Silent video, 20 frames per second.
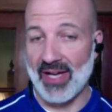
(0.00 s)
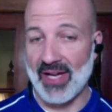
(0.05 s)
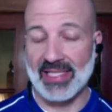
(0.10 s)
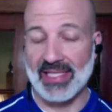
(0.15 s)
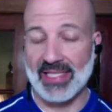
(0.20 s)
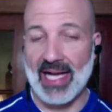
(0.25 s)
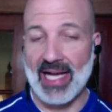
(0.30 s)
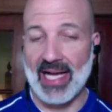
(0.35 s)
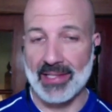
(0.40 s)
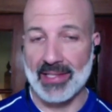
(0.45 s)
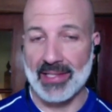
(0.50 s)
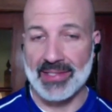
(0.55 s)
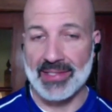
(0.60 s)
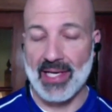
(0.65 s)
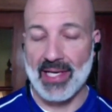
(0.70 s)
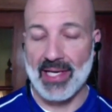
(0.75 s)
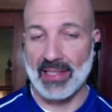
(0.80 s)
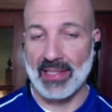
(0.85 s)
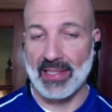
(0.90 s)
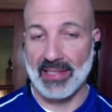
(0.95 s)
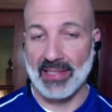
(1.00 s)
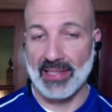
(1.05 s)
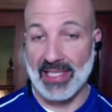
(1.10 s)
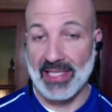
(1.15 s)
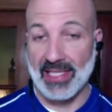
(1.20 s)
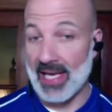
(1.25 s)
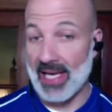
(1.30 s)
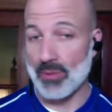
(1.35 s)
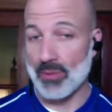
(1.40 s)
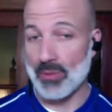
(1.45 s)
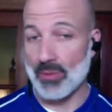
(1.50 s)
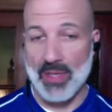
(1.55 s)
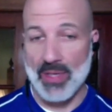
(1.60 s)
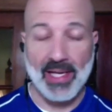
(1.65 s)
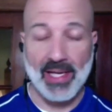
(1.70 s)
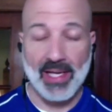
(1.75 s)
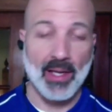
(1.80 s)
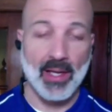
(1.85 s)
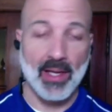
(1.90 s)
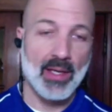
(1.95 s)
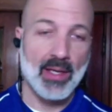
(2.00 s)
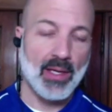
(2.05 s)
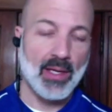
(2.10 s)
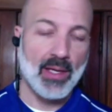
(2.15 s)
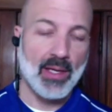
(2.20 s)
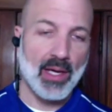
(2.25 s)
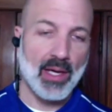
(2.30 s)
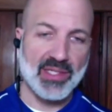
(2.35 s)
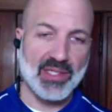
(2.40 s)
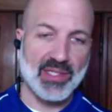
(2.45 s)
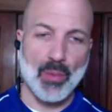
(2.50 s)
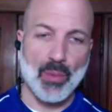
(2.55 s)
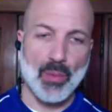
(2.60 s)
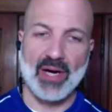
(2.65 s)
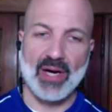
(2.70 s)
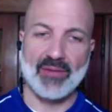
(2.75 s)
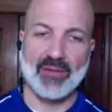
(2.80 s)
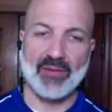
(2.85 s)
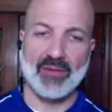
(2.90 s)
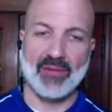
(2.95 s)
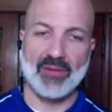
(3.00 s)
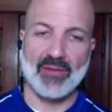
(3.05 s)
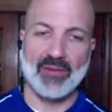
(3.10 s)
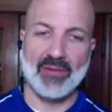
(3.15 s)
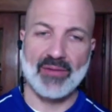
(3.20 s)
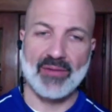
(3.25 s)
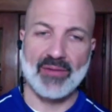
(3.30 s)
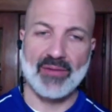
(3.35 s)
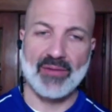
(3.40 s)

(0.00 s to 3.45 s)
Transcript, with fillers: did provide guidance uh, late last week, uh, so we are